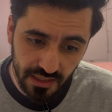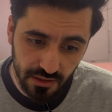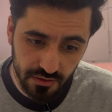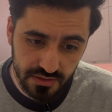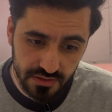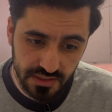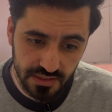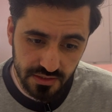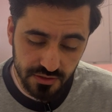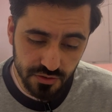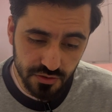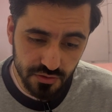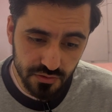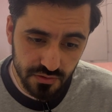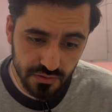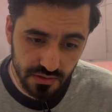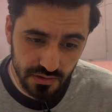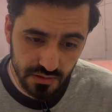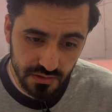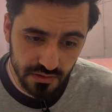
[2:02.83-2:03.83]
outside the
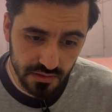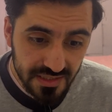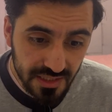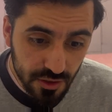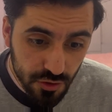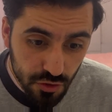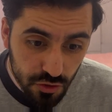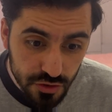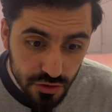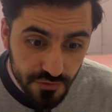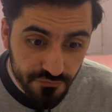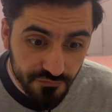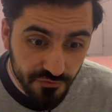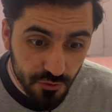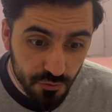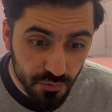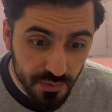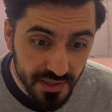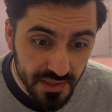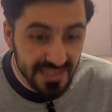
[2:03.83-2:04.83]
urinal, they close it for
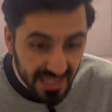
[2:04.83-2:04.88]
a week.